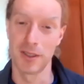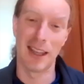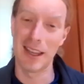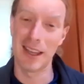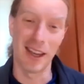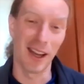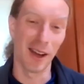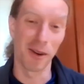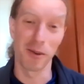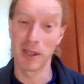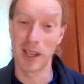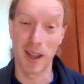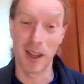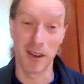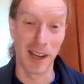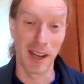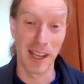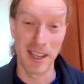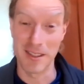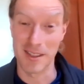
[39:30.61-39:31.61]
hey, I only
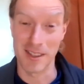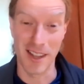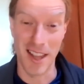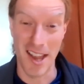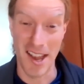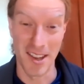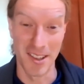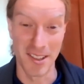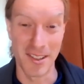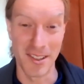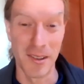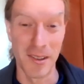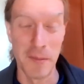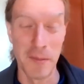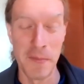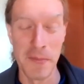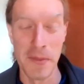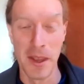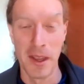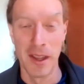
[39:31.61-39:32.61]
had eight slides.
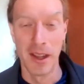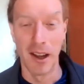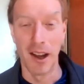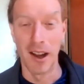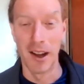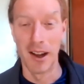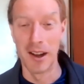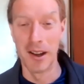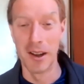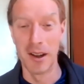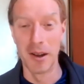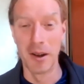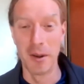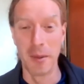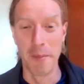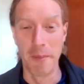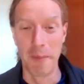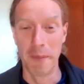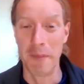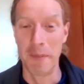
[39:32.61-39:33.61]

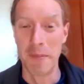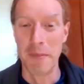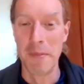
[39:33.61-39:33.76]
Um,